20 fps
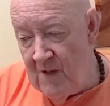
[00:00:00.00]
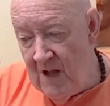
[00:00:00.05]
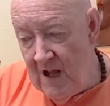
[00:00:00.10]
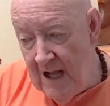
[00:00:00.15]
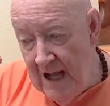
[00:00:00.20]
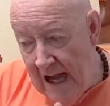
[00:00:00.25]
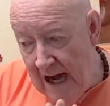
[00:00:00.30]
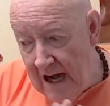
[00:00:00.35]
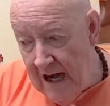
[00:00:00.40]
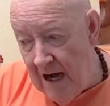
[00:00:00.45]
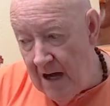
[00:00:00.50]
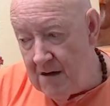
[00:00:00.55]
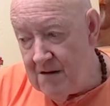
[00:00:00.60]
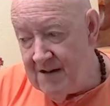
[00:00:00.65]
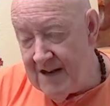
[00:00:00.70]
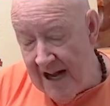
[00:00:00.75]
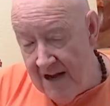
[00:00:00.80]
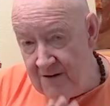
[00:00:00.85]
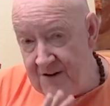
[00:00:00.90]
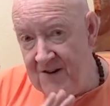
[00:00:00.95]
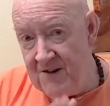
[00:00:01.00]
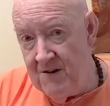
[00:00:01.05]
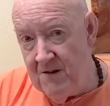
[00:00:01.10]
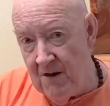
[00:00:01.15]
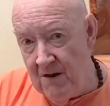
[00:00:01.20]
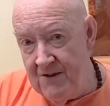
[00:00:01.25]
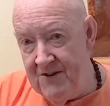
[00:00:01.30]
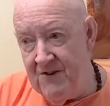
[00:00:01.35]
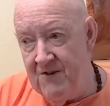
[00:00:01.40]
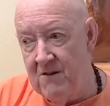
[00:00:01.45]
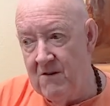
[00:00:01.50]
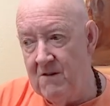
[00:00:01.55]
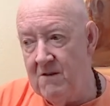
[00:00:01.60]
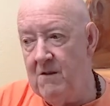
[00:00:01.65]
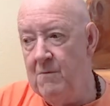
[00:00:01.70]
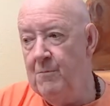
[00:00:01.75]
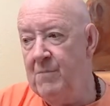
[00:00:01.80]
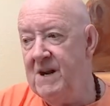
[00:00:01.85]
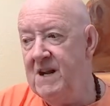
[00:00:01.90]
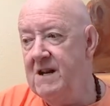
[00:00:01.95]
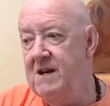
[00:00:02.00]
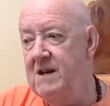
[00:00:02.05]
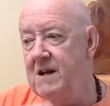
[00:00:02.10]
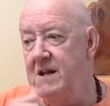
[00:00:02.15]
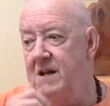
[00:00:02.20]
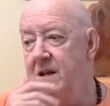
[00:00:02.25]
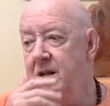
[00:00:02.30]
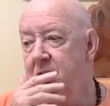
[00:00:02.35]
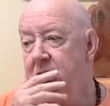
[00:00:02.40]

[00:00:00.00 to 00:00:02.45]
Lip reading: Yeah, countercultural completely.